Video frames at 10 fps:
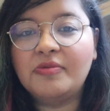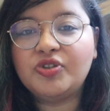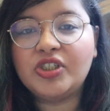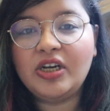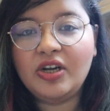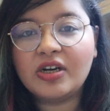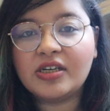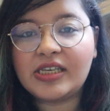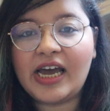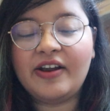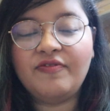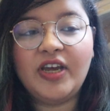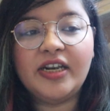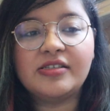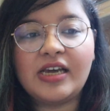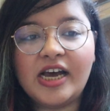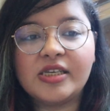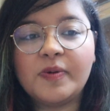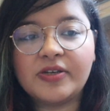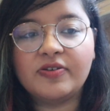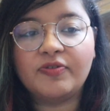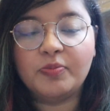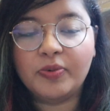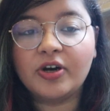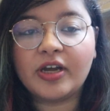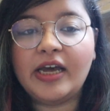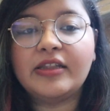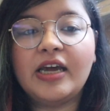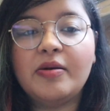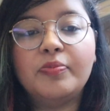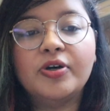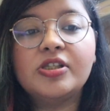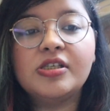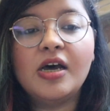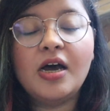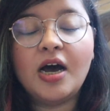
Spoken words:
she looks at various aspects of a book and then puts